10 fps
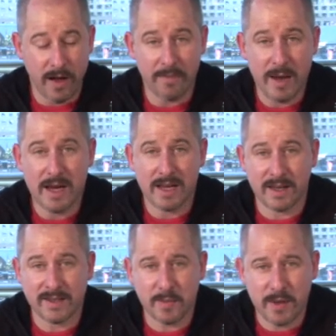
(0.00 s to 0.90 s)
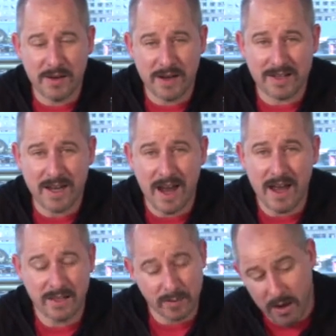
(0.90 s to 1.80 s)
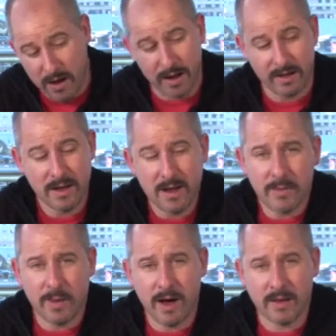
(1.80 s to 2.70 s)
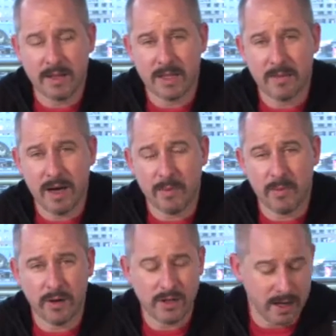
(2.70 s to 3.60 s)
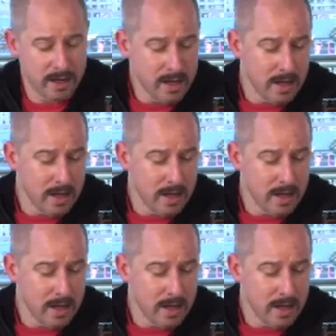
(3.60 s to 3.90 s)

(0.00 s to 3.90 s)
many experienced hands behind the Te Mata project.